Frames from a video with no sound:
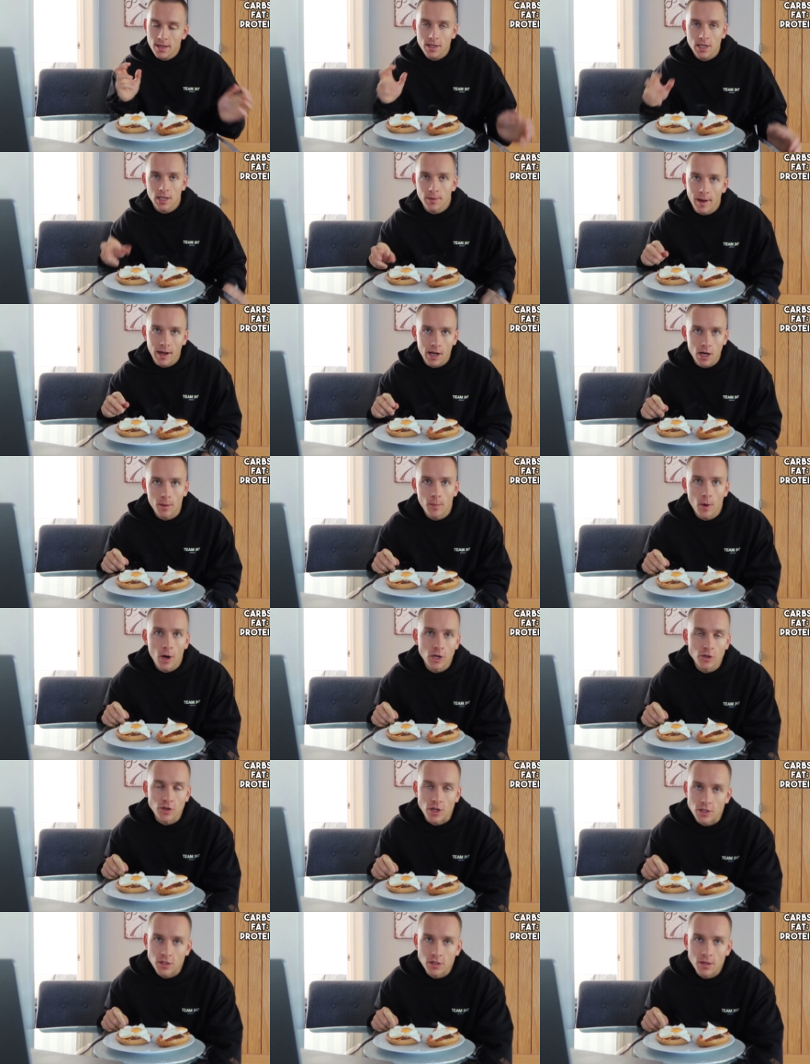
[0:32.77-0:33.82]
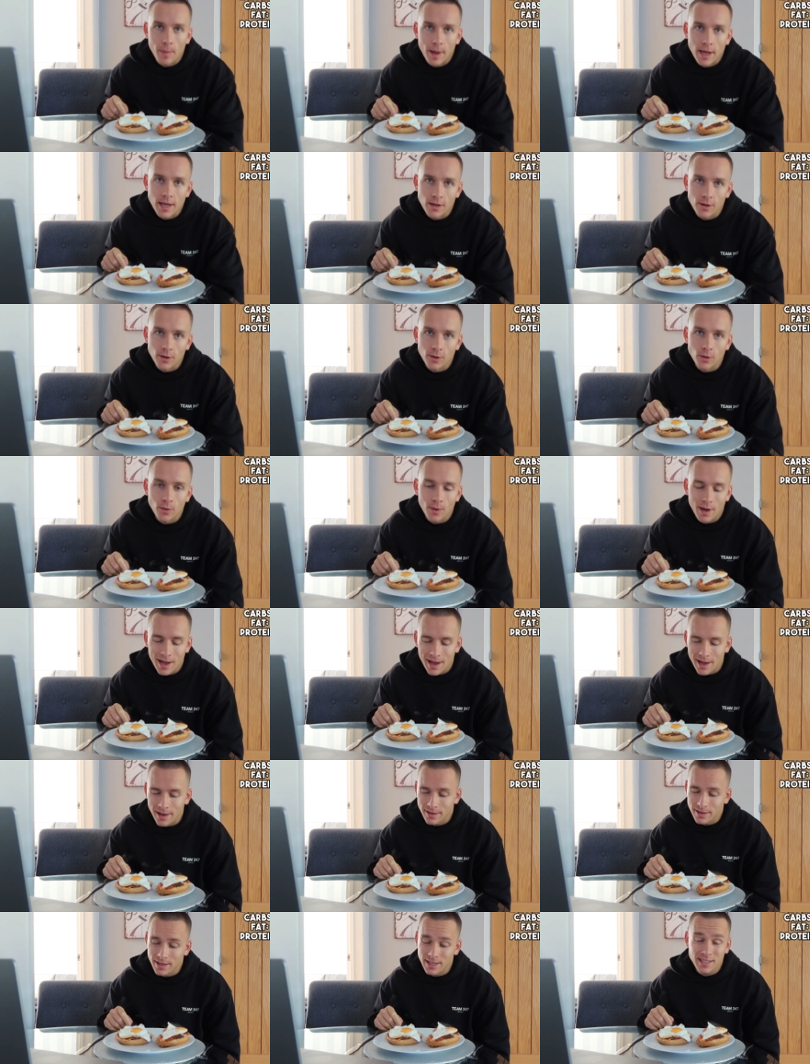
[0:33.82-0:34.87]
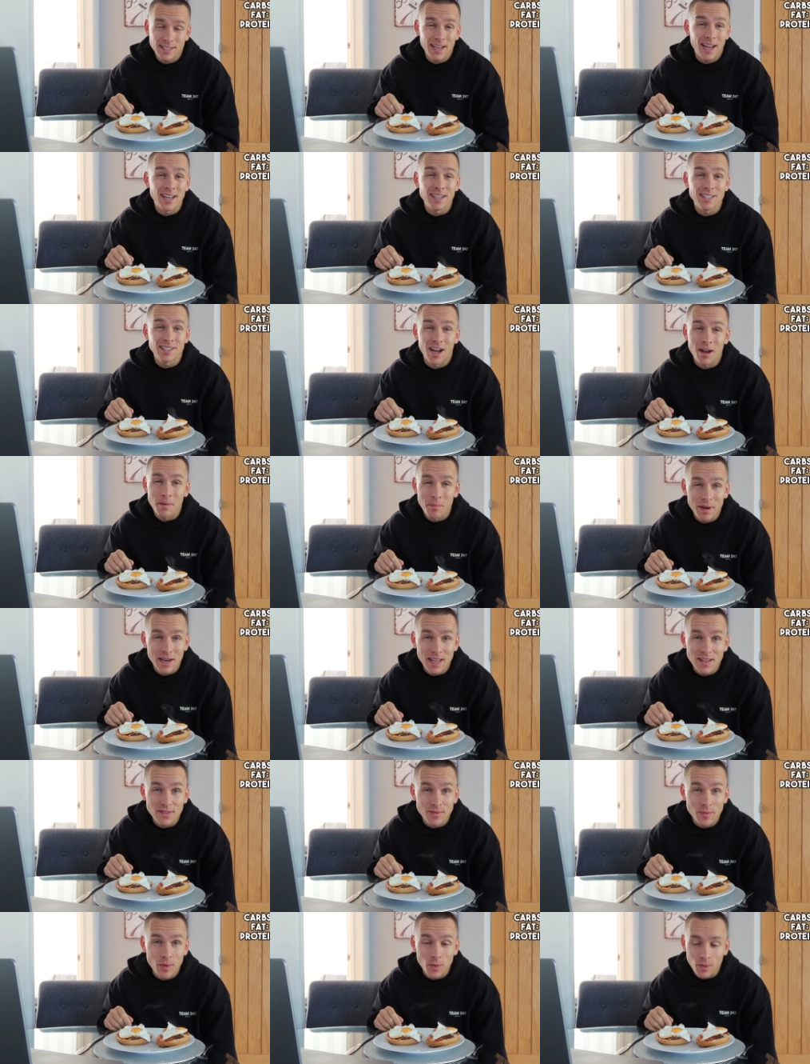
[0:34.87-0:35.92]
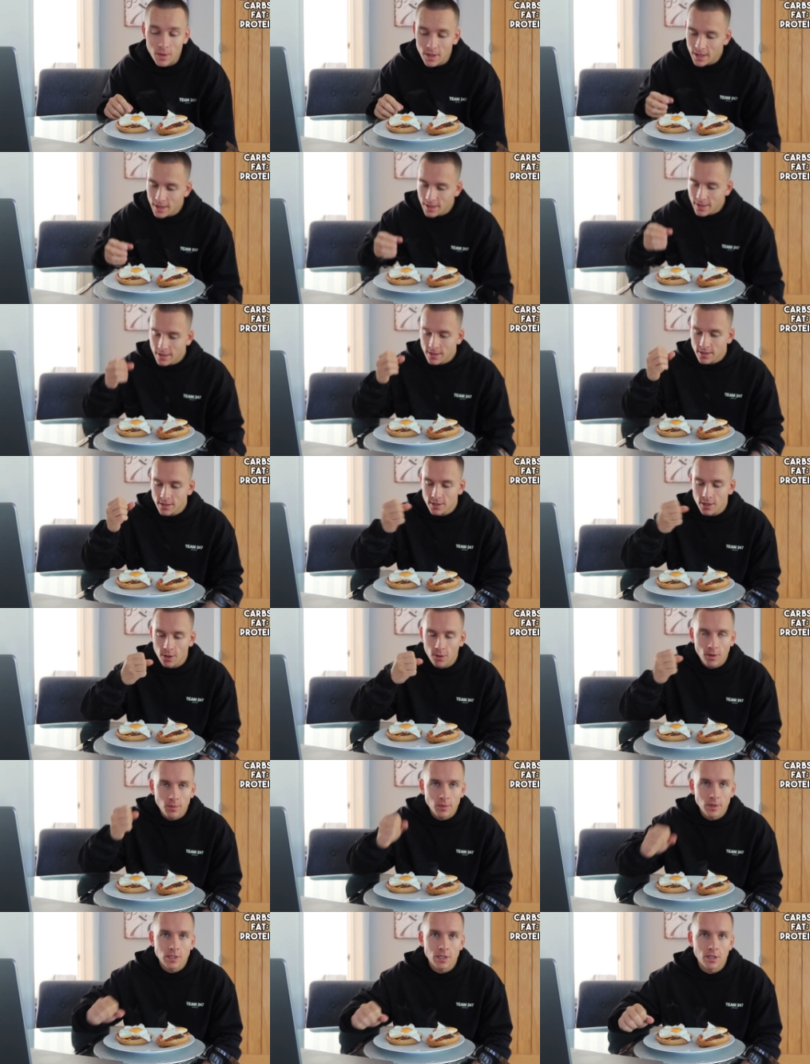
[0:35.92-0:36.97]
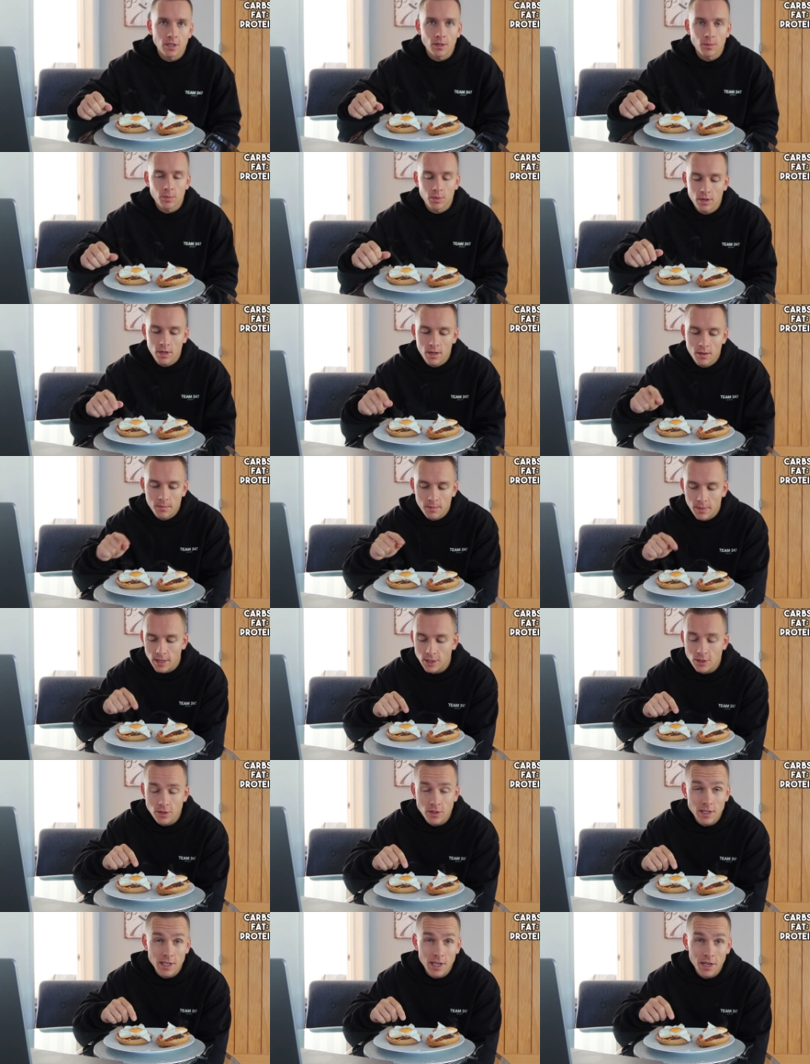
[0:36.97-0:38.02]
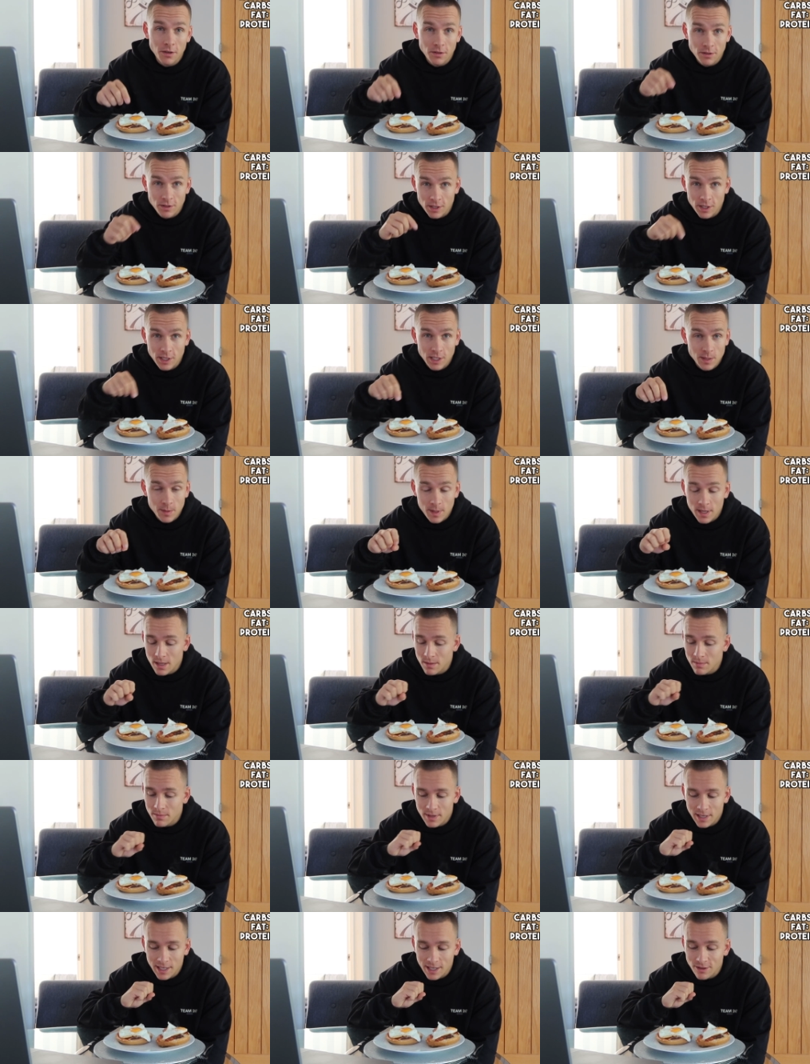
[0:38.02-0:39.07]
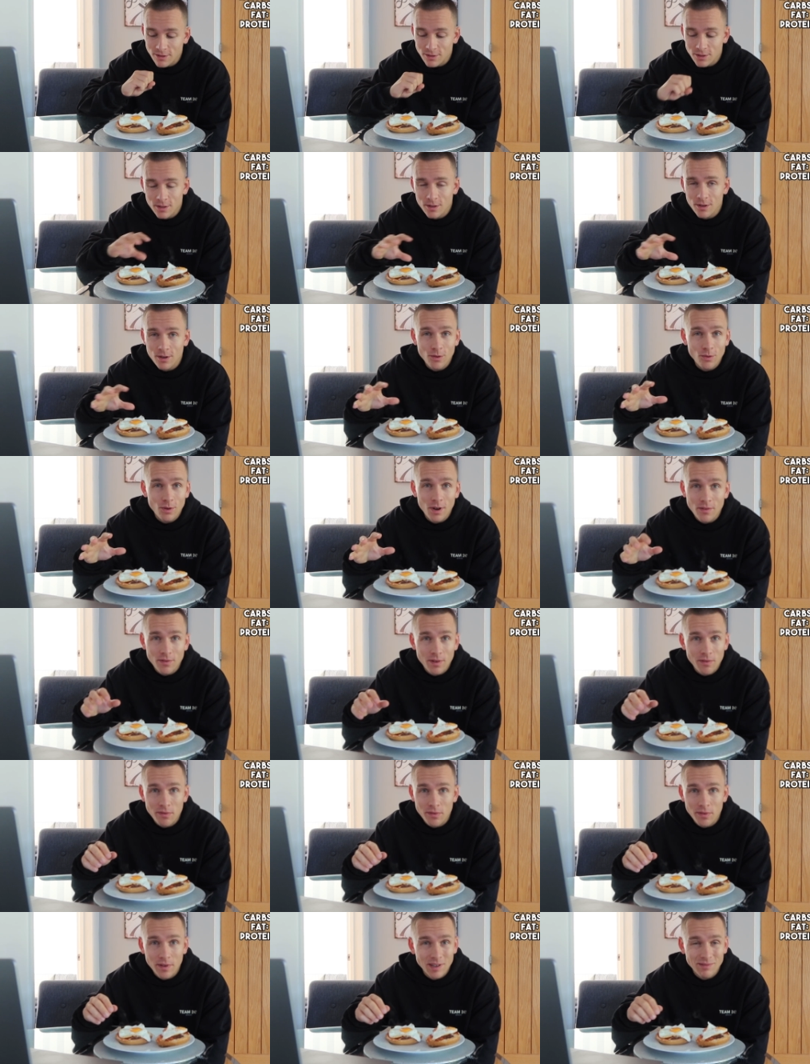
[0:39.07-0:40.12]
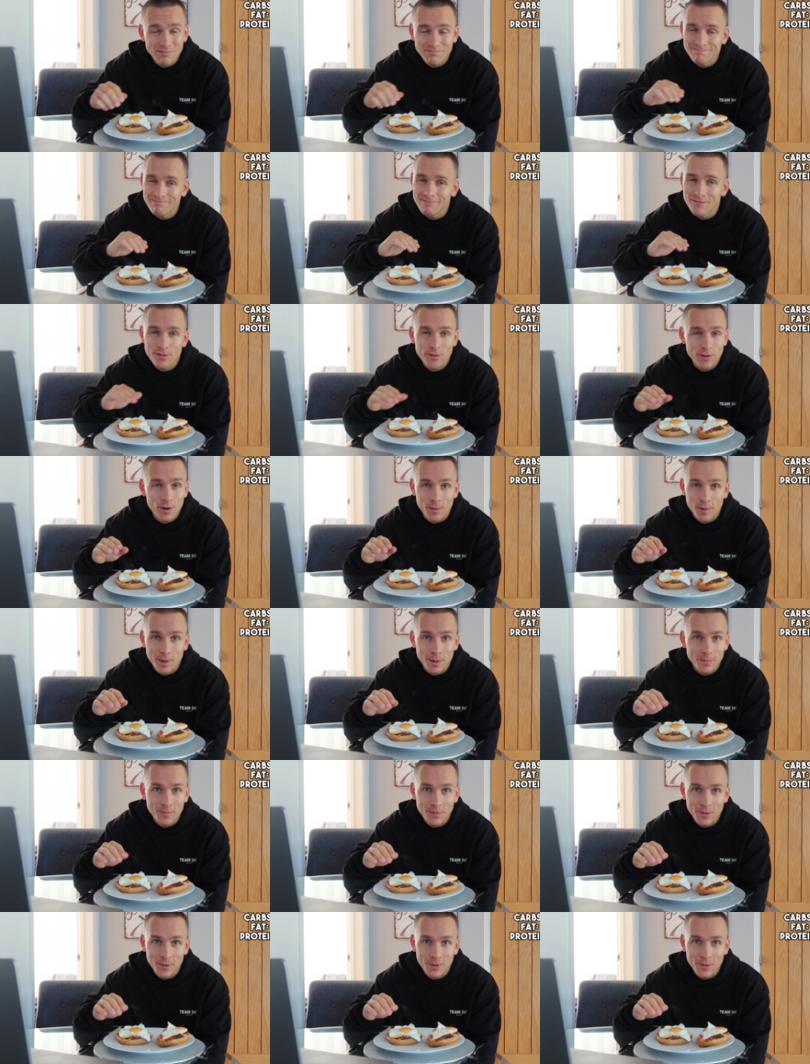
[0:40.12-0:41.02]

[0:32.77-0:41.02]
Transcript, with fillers: good amount of carbohydrates in the bagel, and it tastes unbelievable. Salt on the top, make sure the yolks, you can split them, and it goes all over everything. Phenomenal.